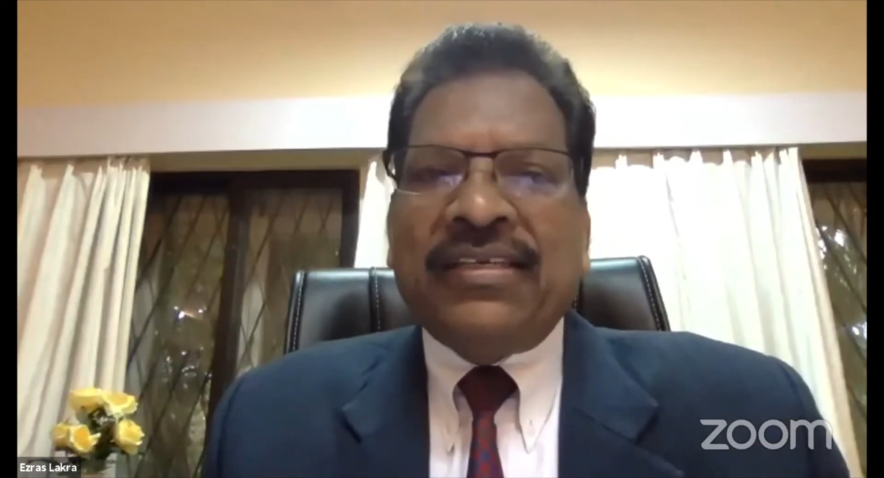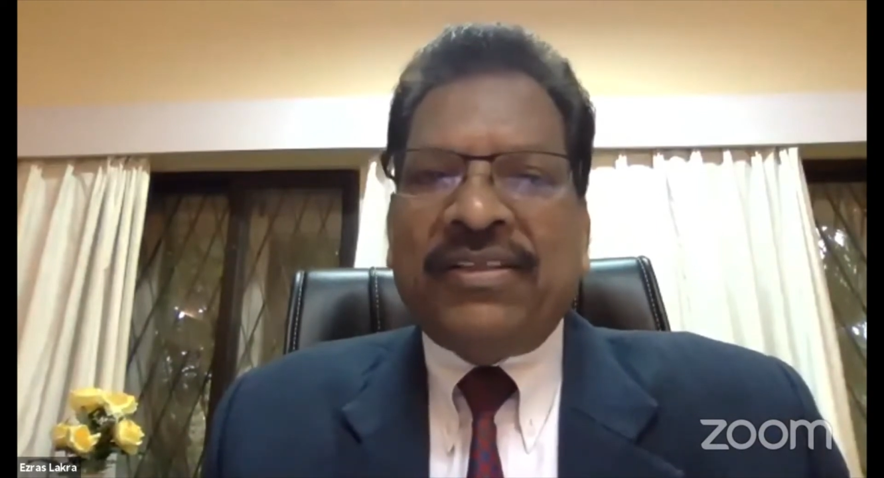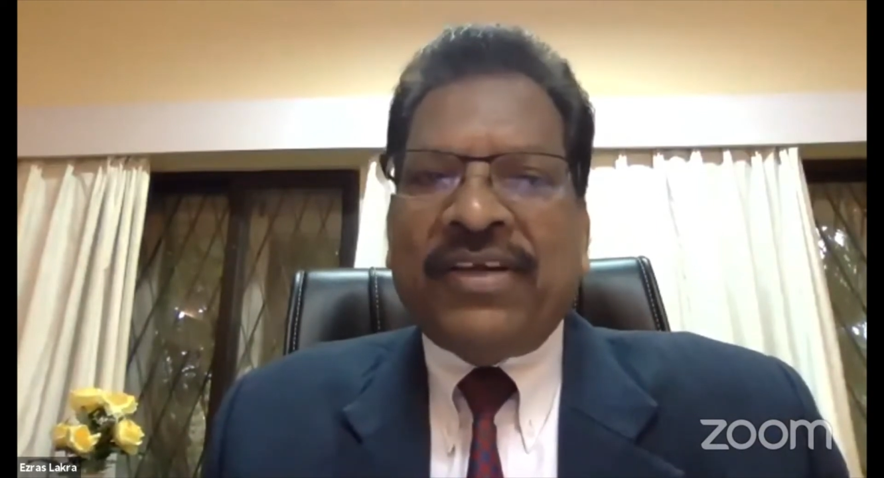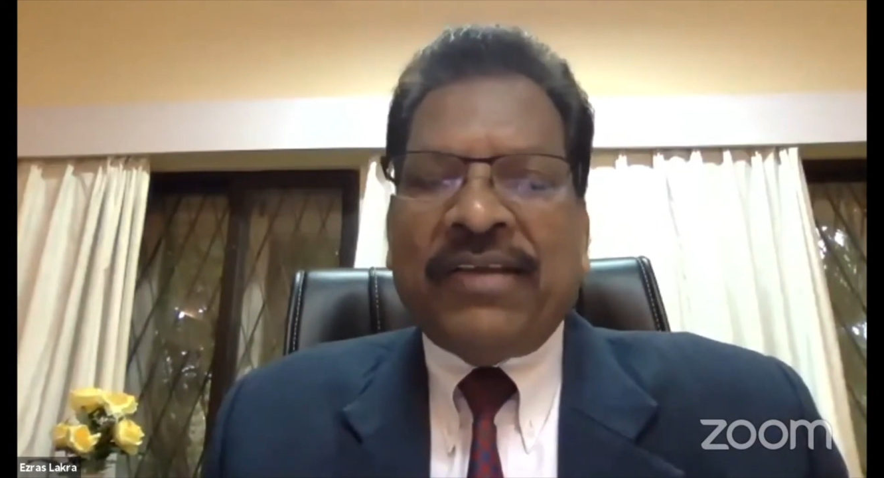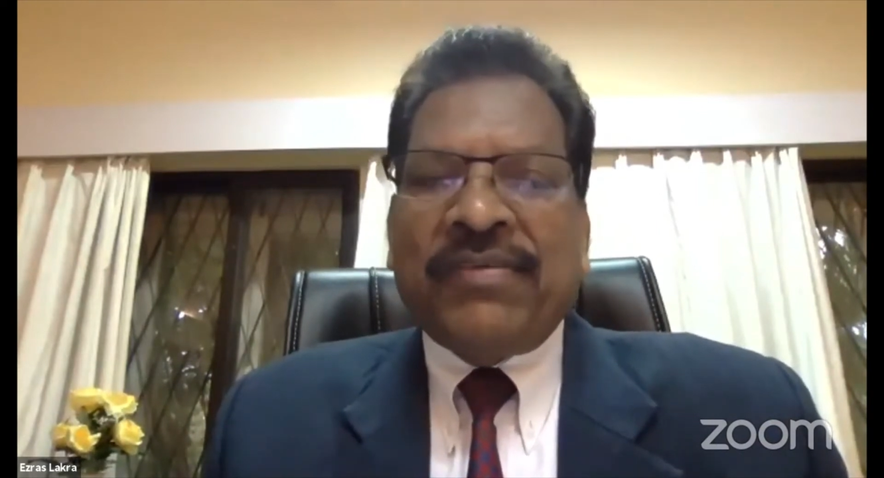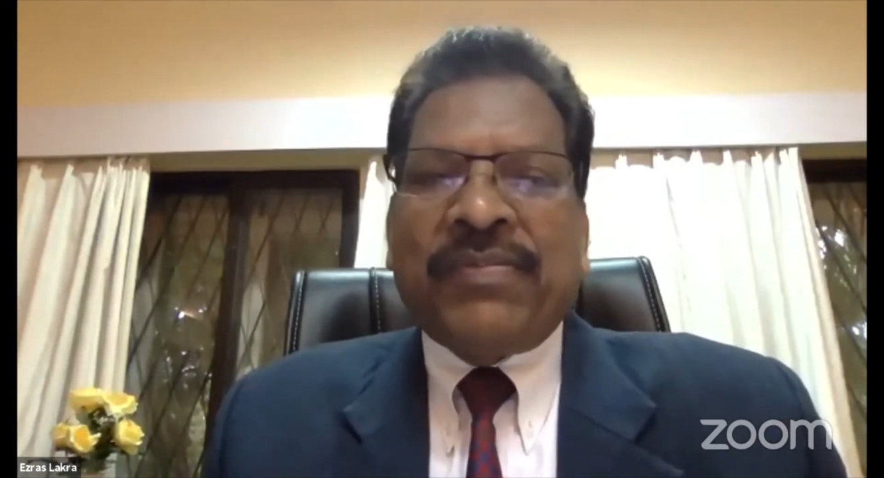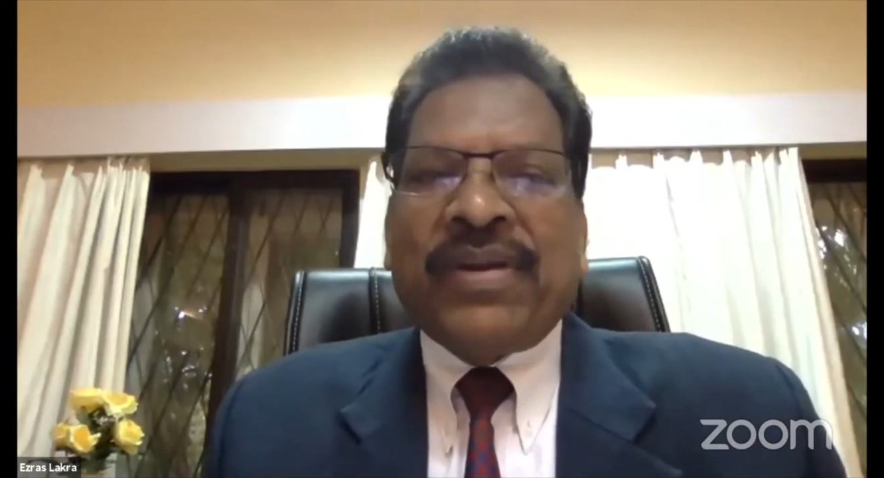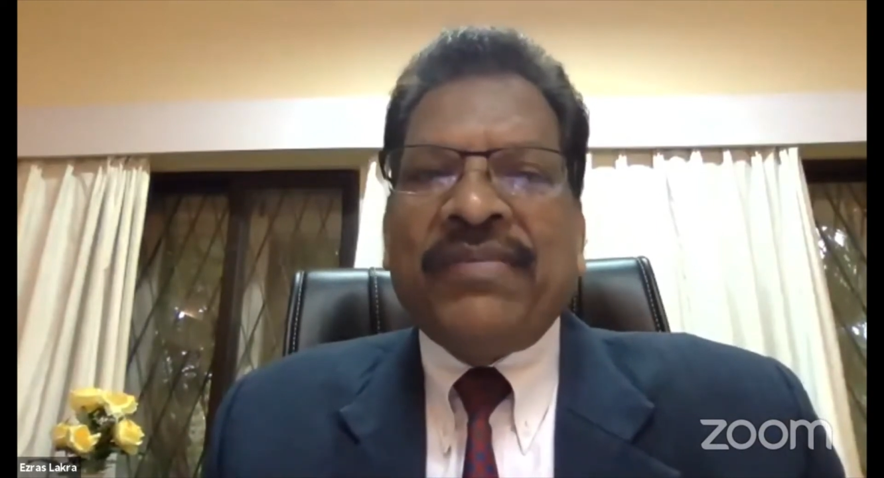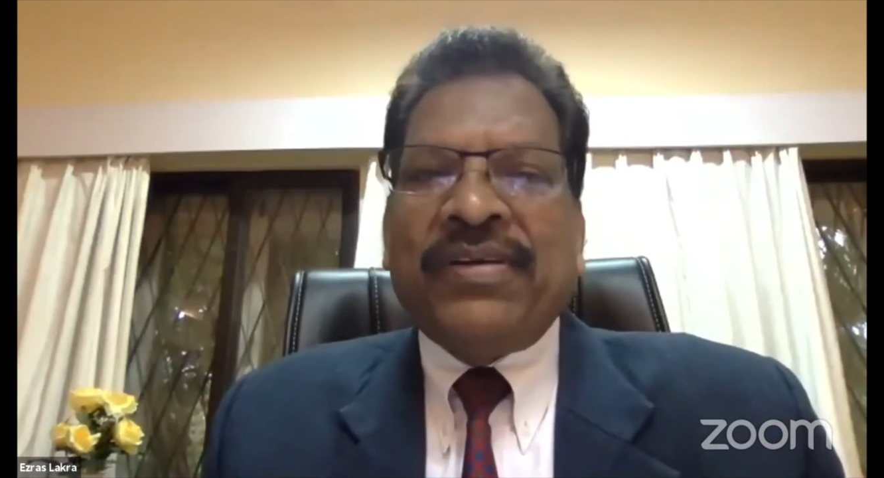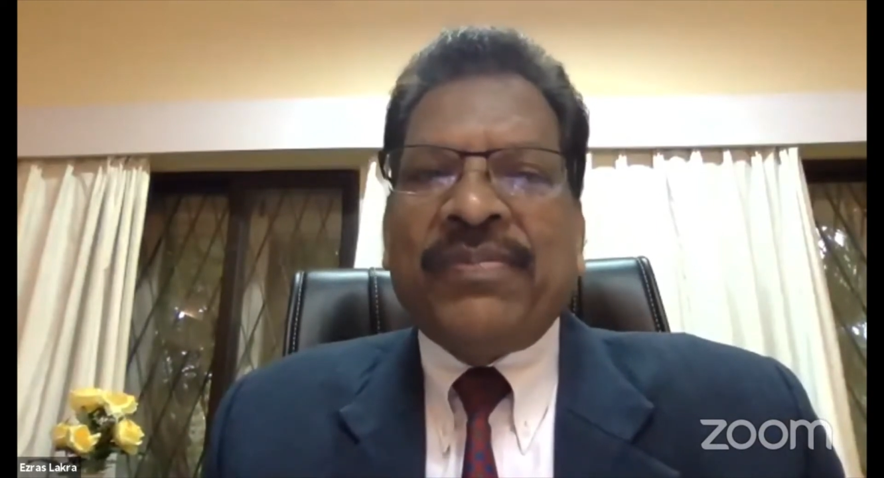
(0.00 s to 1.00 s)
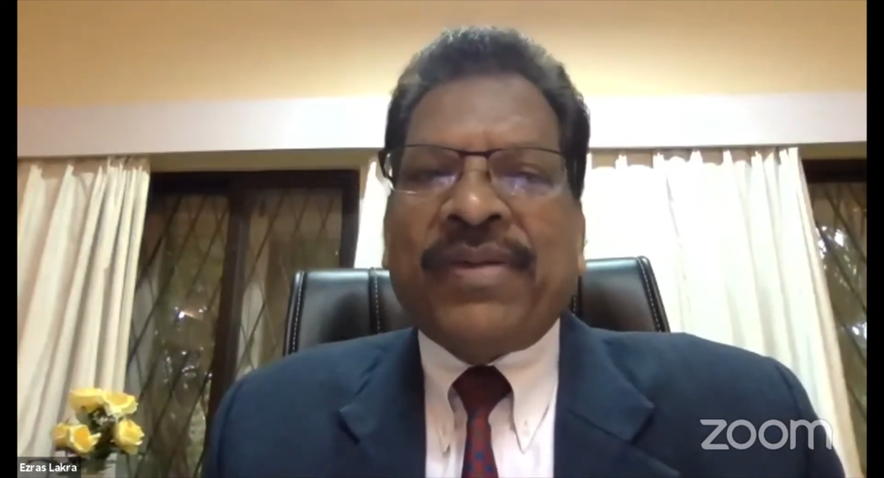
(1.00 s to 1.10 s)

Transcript: you have a private